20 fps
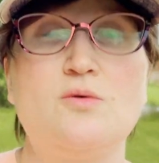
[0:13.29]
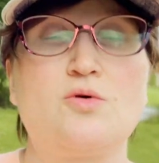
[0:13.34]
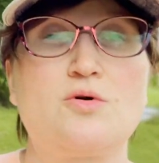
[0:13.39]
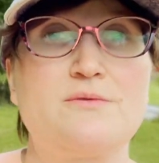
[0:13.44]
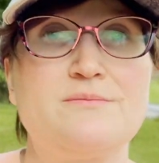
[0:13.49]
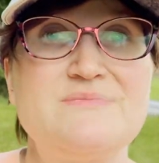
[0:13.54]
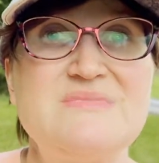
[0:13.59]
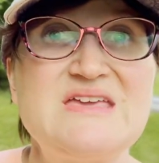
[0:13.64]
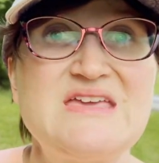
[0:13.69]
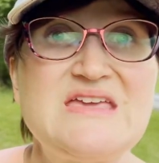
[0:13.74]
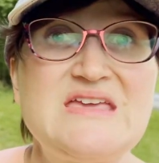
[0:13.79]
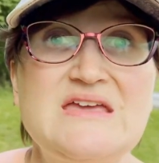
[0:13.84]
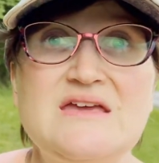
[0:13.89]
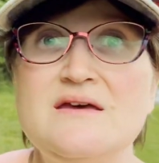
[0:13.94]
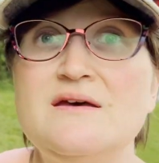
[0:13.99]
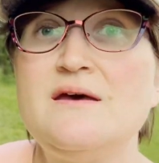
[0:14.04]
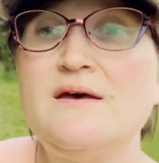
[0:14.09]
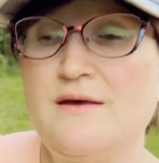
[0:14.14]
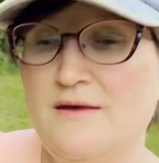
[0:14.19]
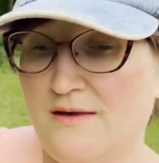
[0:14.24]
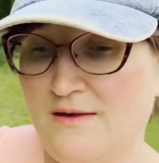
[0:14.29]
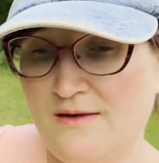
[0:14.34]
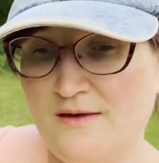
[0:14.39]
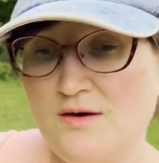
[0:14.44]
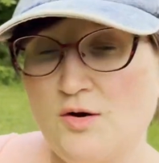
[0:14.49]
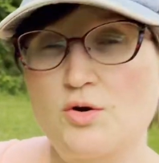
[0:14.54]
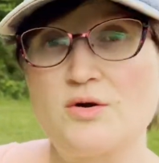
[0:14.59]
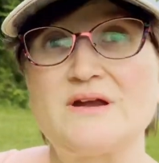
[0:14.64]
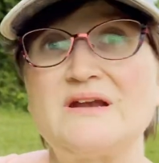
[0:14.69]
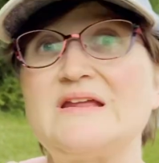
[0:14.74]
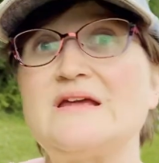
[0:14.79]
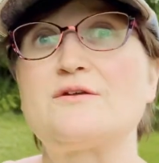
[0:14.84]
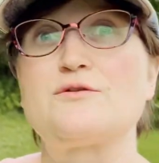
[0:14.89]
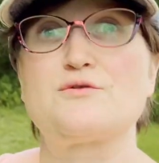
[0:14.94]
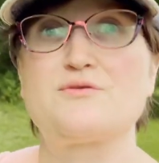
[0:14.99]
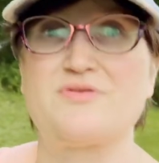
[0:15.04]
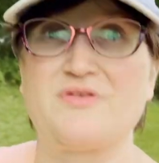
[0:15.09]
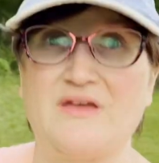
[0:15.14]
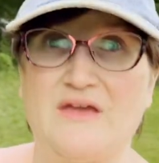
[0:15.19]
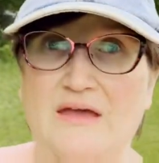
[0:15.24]
or me or any
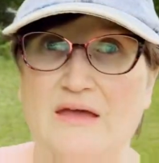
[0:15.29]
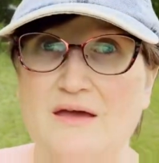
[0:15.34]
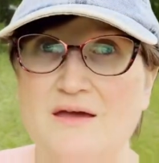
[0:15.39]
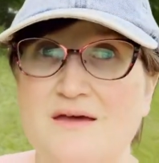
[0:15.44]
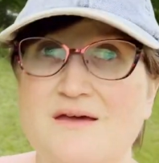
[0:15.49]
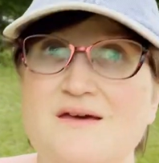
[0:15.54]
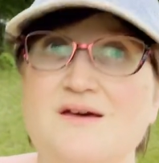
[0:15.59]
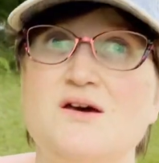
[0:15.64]
other thing,